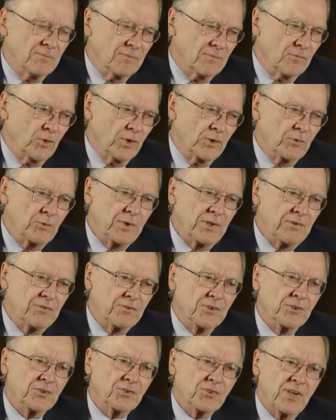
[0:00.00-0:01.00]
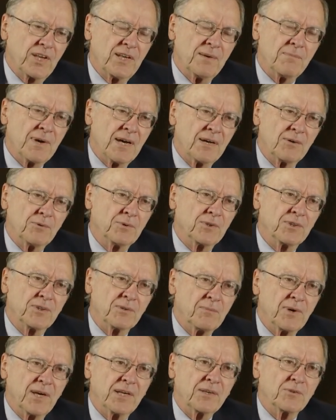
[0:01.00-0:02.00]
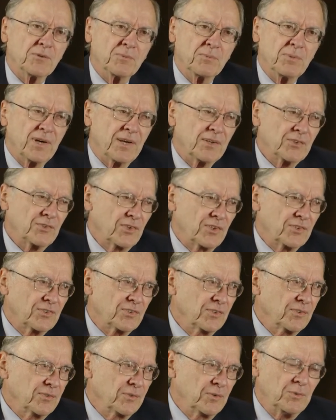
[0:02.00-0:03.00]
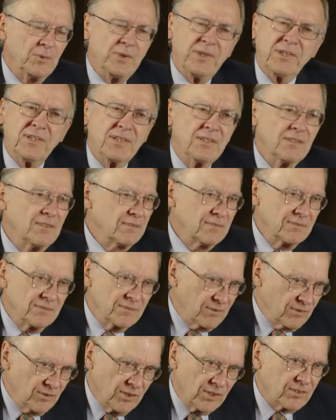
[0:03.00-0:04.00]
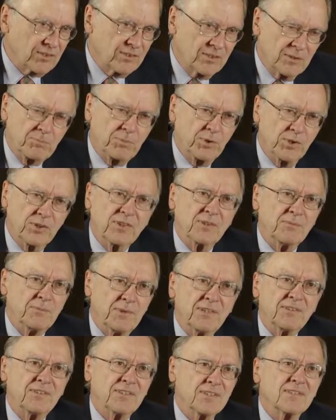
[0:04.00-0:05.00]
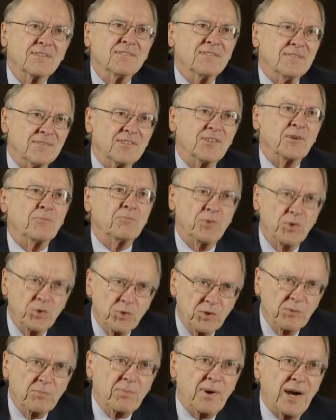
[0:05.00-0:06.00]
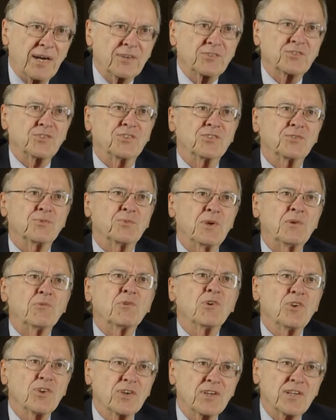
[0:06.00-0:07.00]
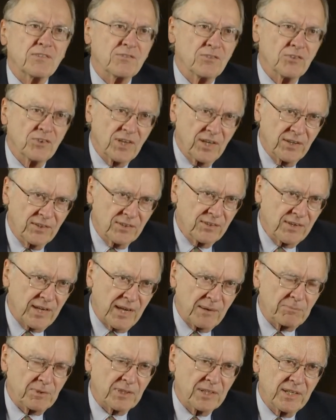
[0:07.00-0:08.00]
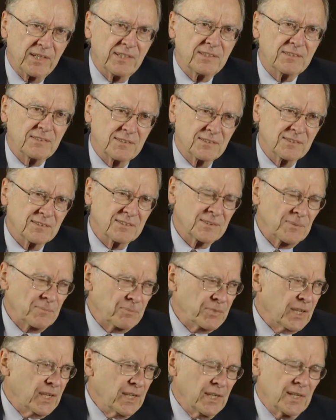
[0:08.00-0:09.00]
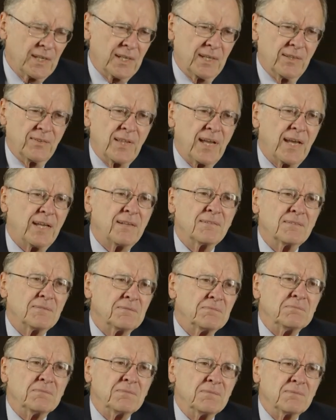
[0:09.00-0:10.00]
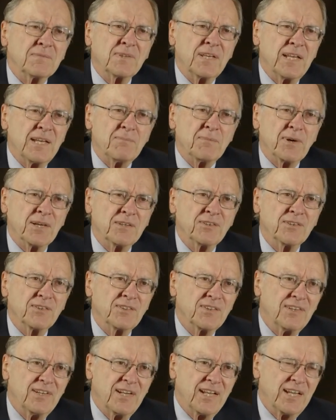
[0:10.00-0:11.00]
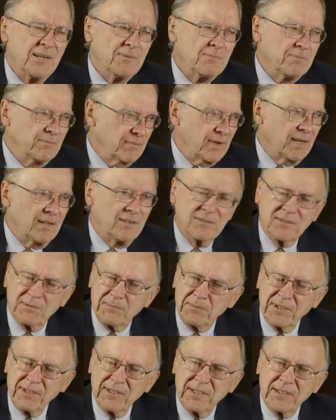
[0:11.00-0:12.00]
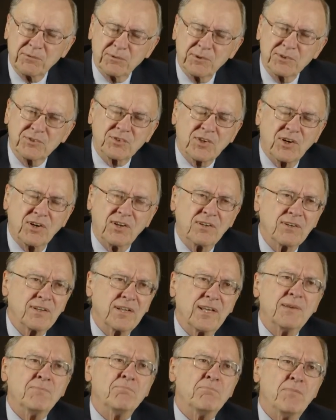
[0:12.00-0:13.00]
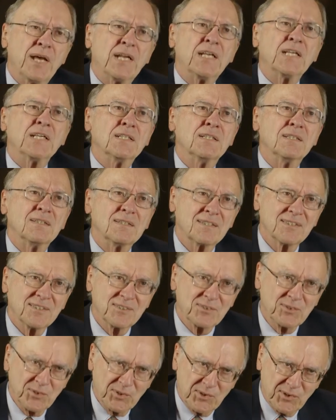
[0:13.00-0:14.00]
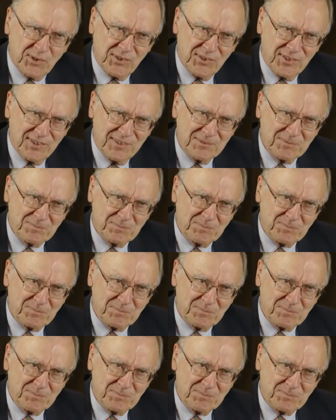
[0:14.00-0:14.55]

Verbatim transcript: When we first came out with the microprocessor, we didn't look to put them into computer boxes. We were looking for other applications. And that came under the name ultimately was called embedded control.